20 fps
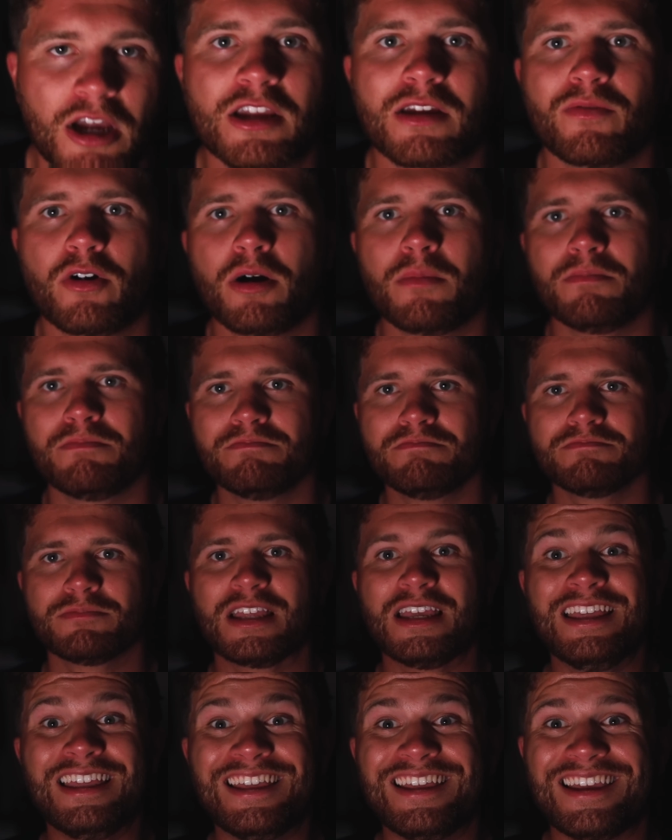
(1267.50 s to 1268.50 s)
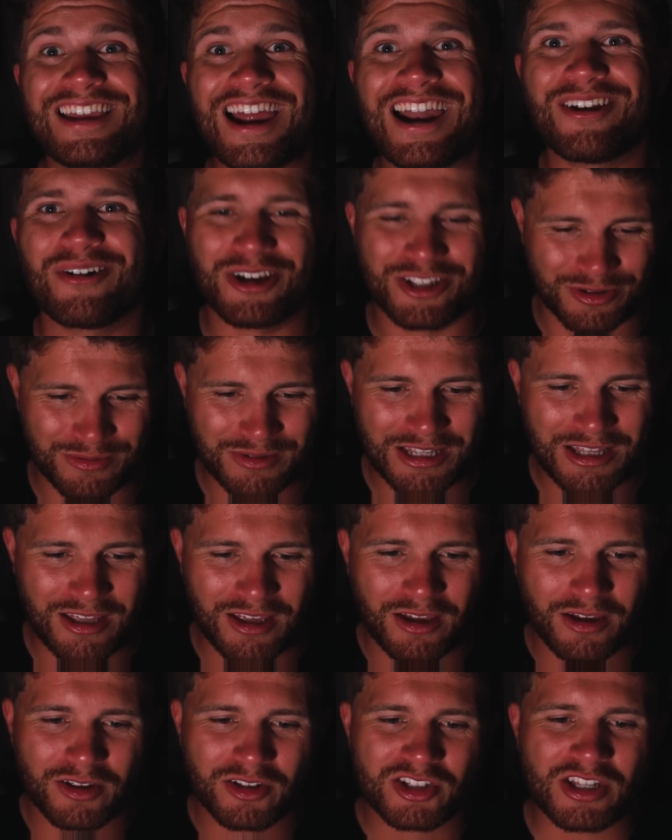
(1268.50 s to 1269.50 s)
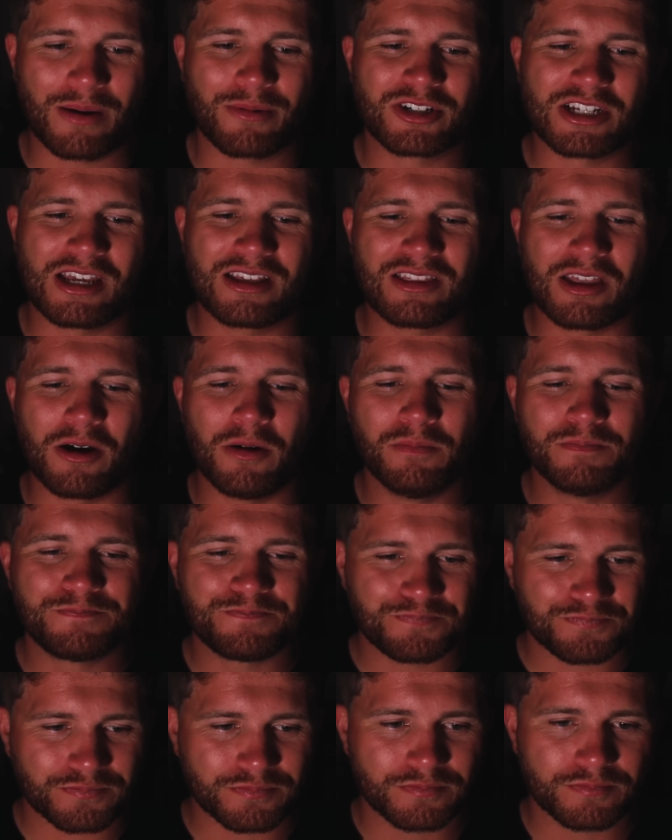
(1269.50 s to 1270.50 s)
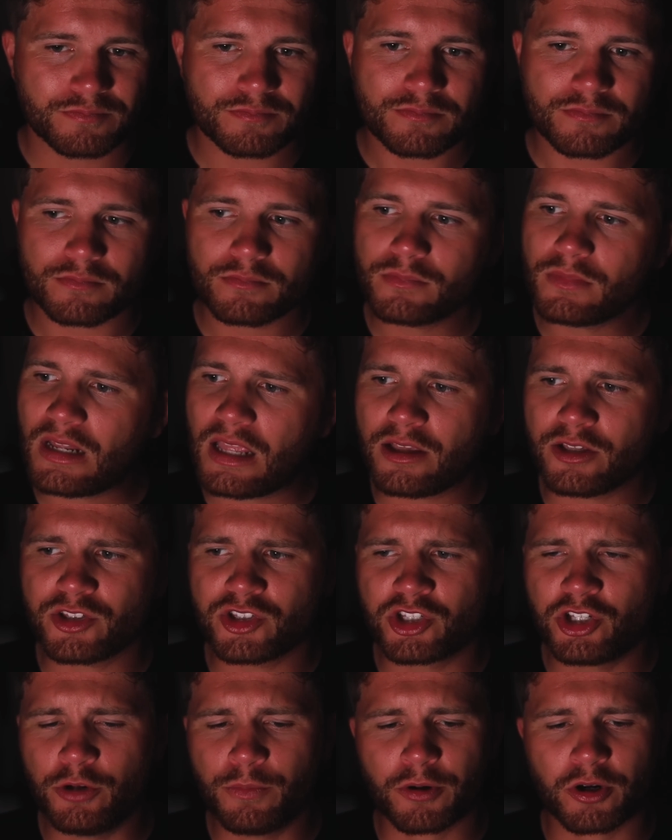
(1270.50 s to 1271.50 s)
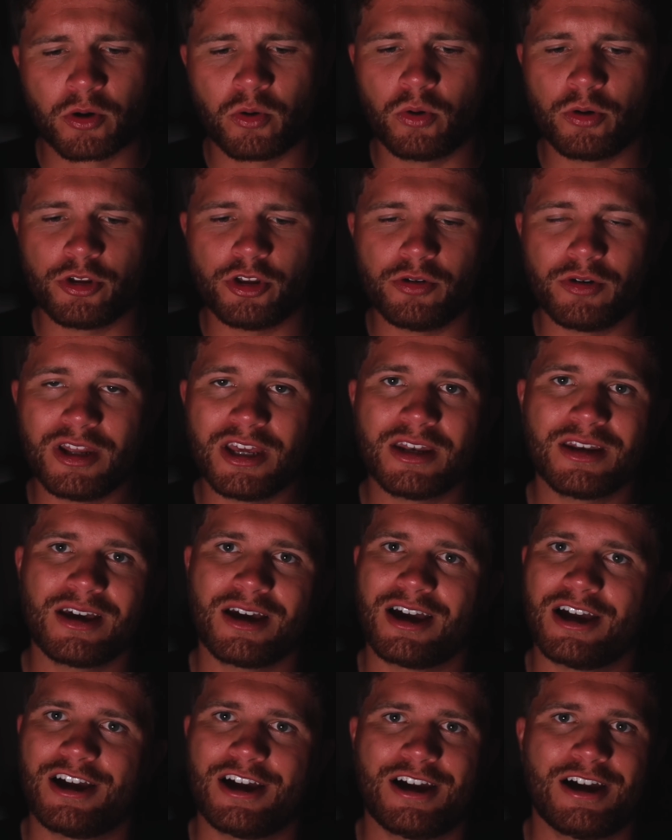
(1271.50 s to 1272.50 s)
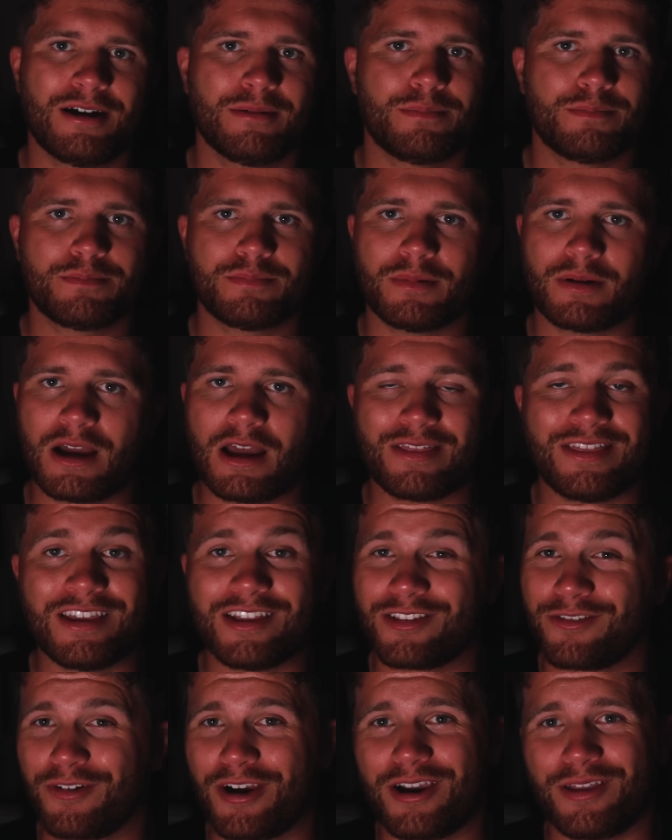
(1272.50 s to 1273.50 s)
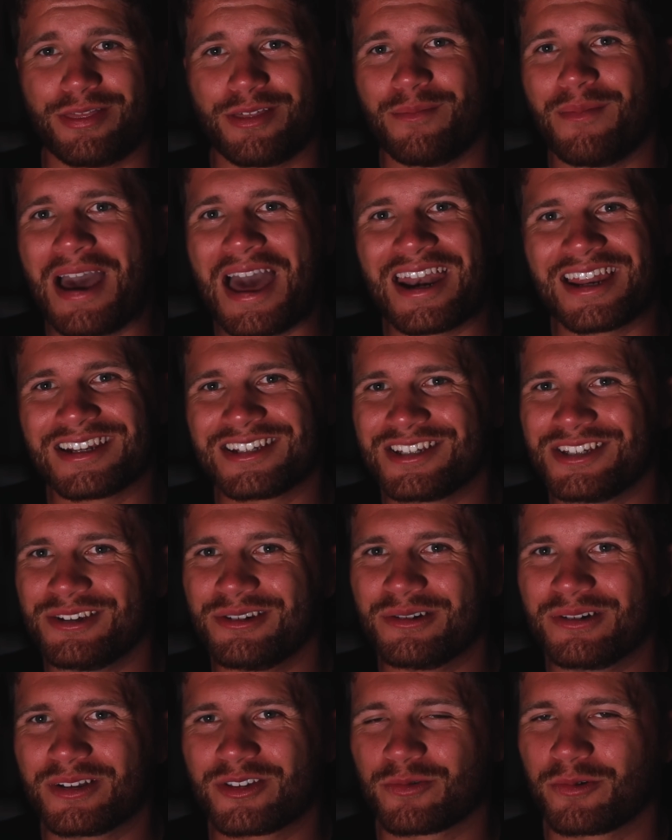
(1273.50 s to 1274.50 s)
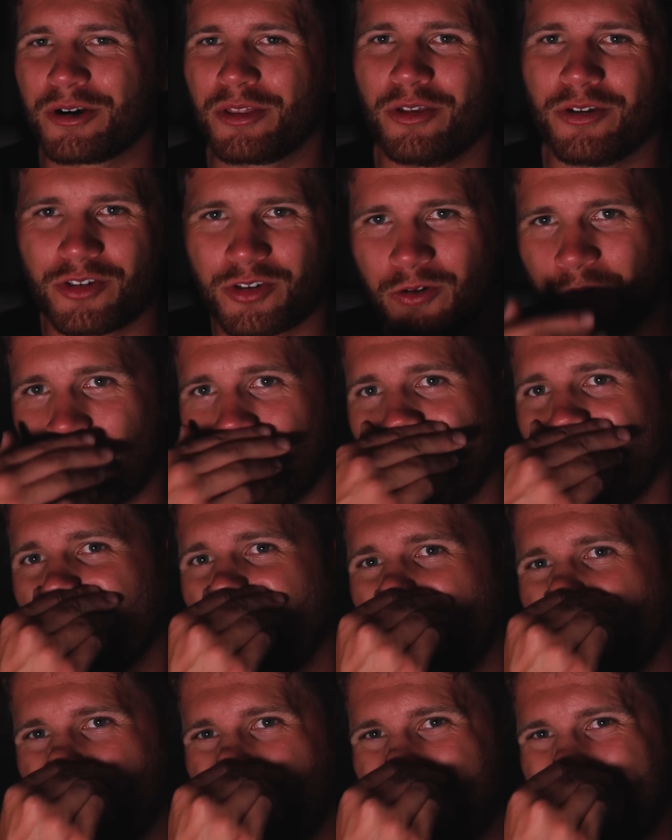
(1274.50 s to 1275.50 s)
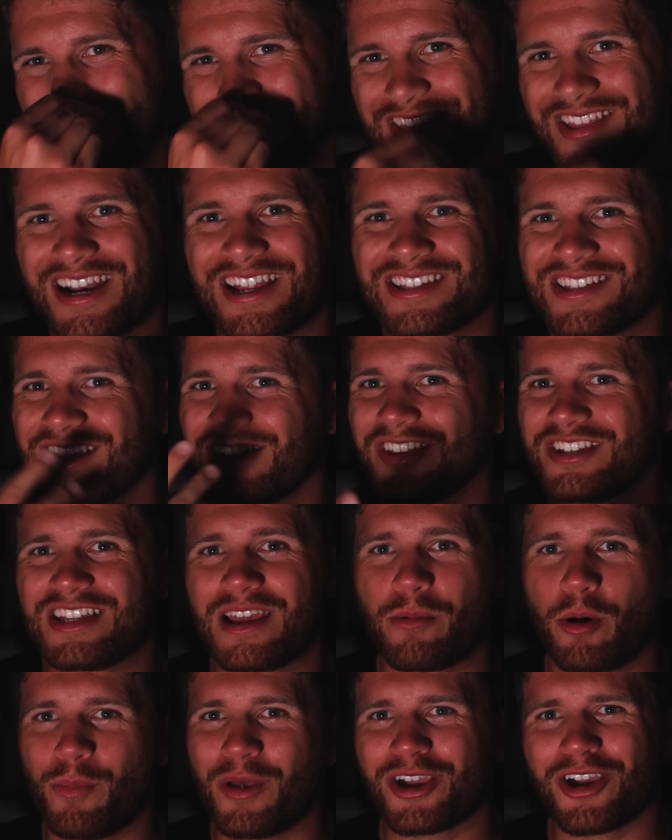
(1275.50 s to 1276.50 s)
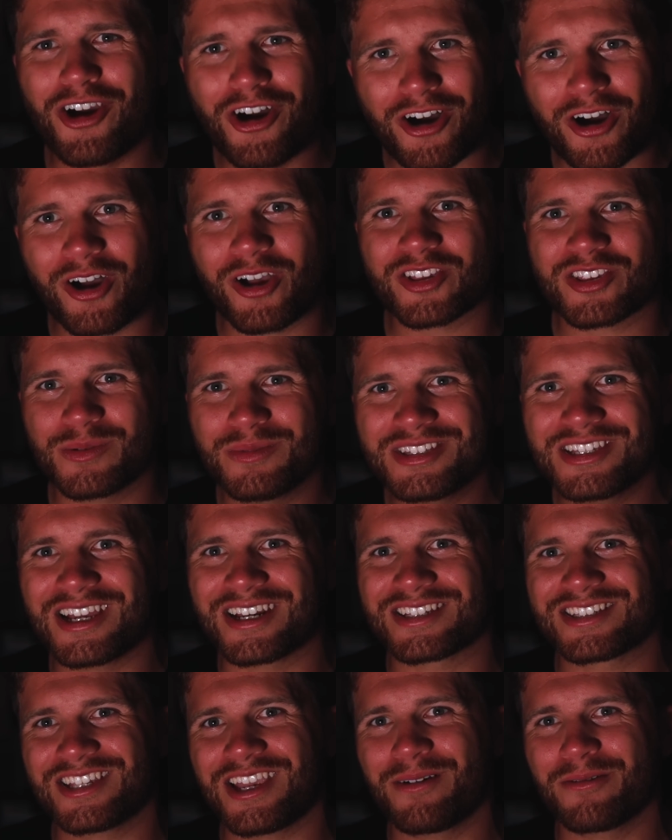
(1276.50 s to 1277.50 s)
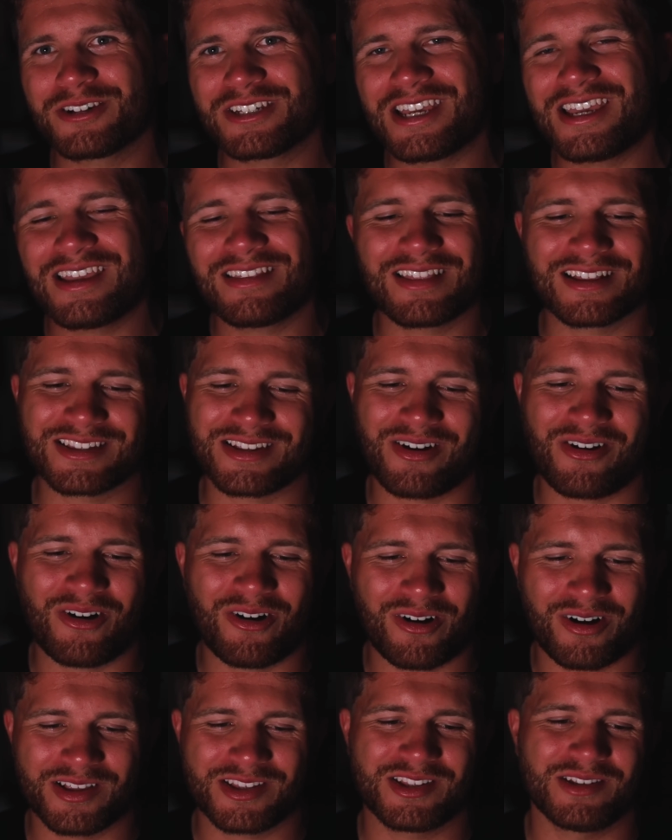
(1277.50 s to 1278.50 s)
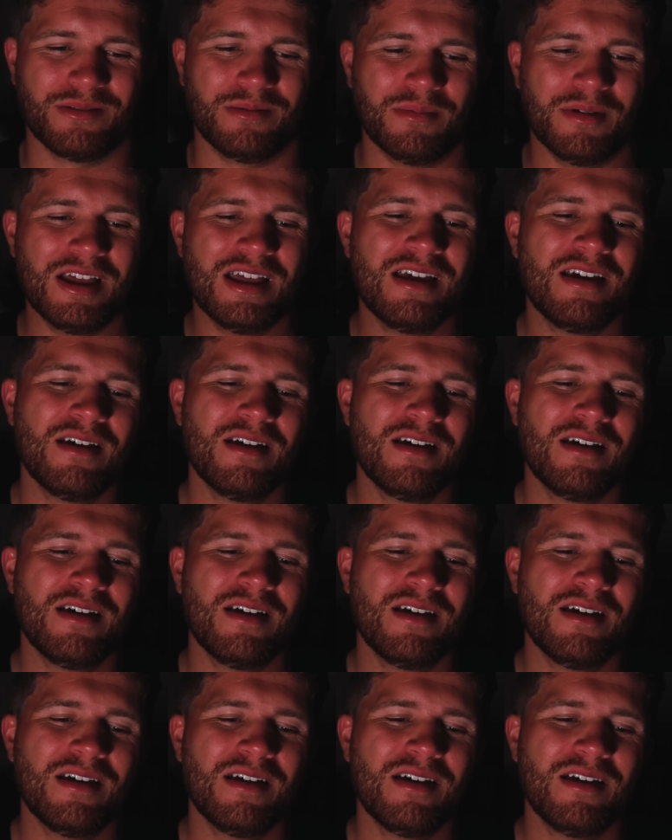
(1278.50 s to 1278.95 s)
I give up. Anyways, Saber tank though, super cool unit. I think it's very thematic too. It's one of those cool GAR units that I see on the table. I'm like, oh, someone's got a Saber tank. That's awesome.